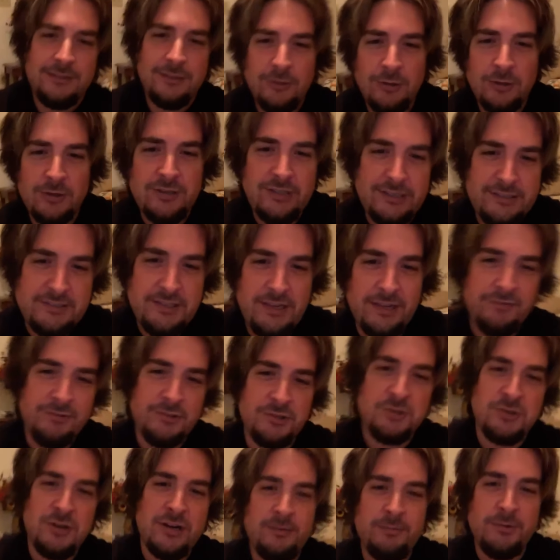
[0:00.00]
You look like
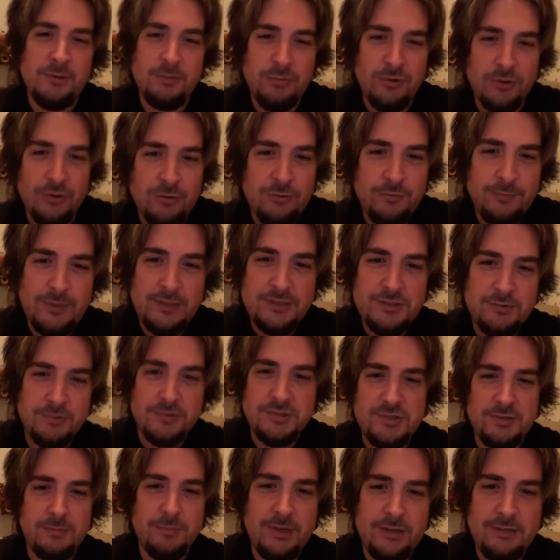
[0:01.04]
David Draiman, bro. That's
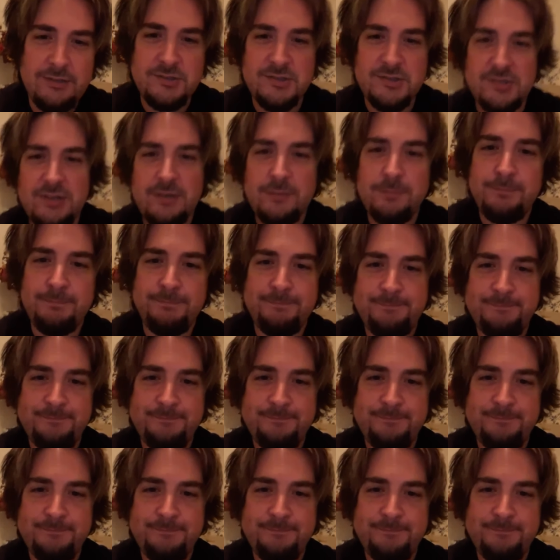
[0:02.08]
what somebody said.